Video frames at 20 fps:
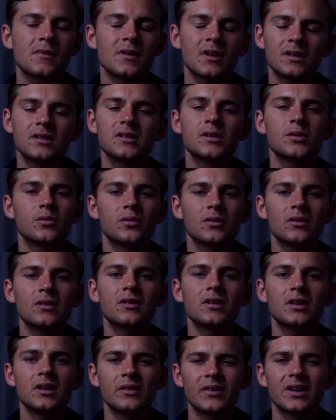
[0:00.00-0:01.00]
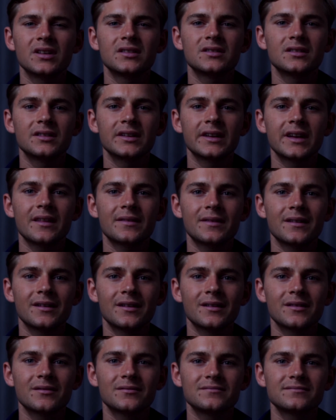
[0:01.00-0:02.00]
And you will eventually get
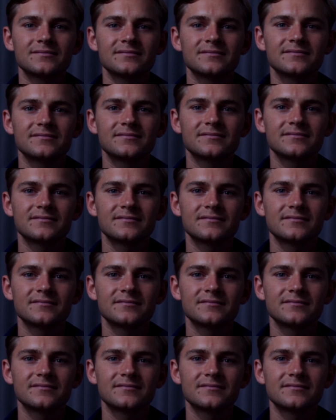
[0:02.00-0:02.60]
there.